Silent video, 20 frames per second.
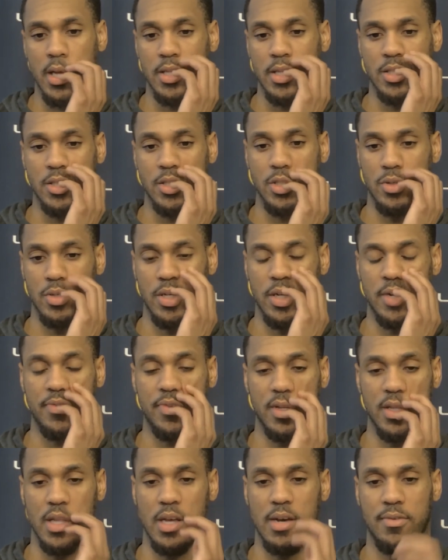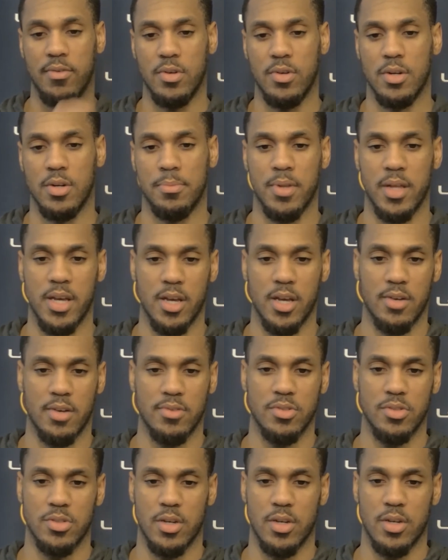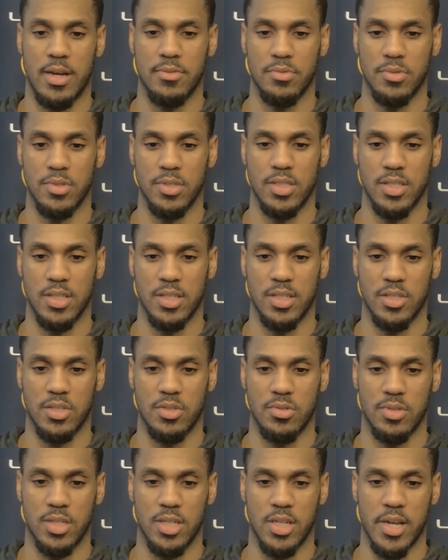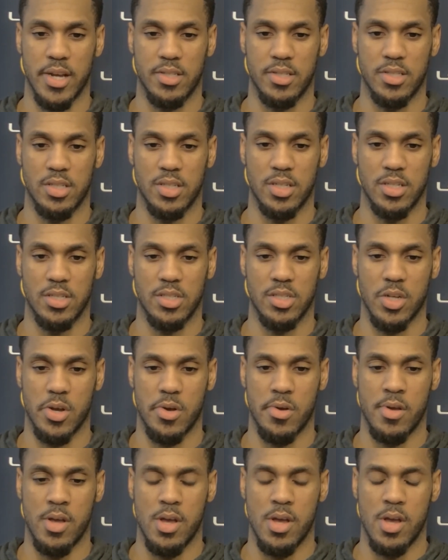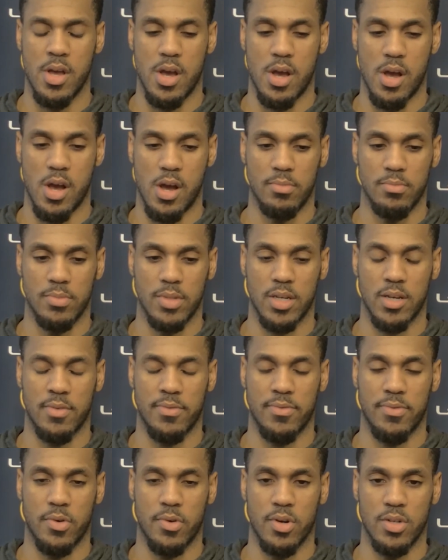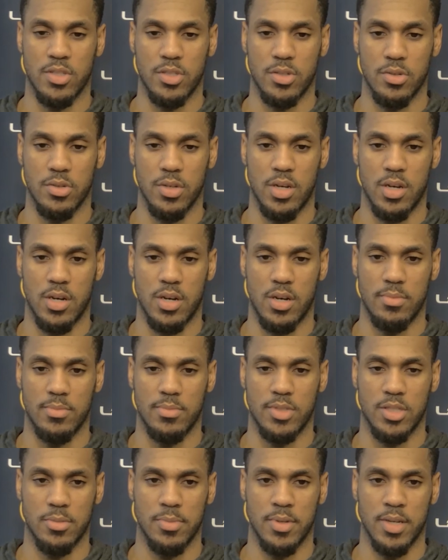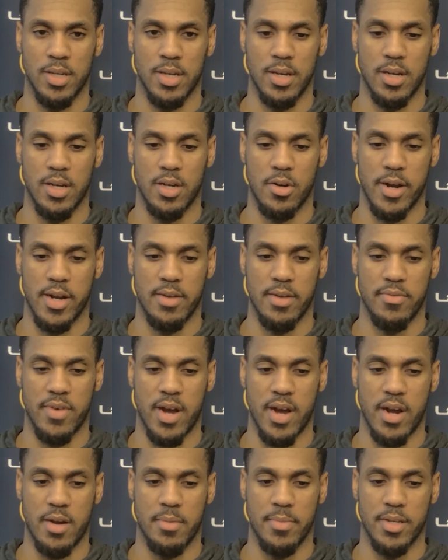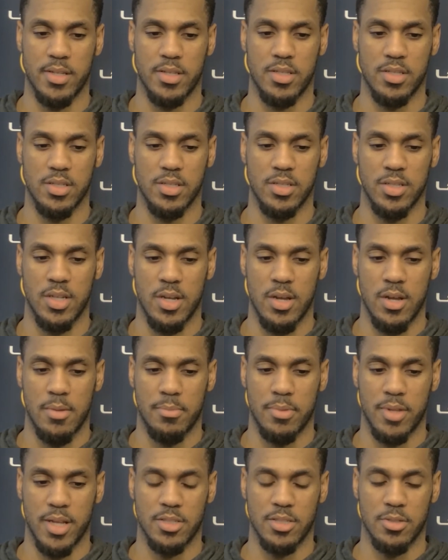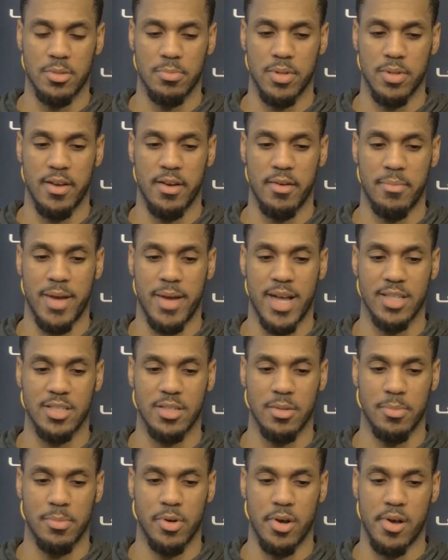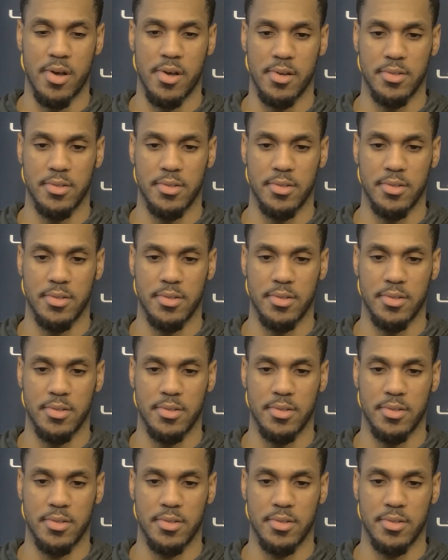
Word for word: to a different level in the playoffs, you know, as we've seen in 2019. So, um, looking forward to it. Um, it should be a, a, great environment to play some playoff basketball.